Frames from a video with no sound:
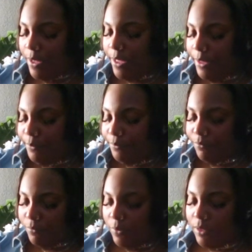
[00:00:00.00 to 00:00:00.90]
Um,
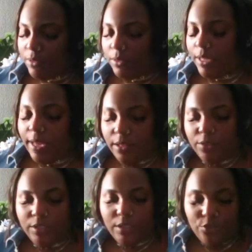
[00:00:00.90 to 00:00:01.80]
so they
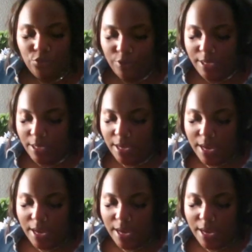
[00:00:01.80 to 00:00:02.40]
included a treat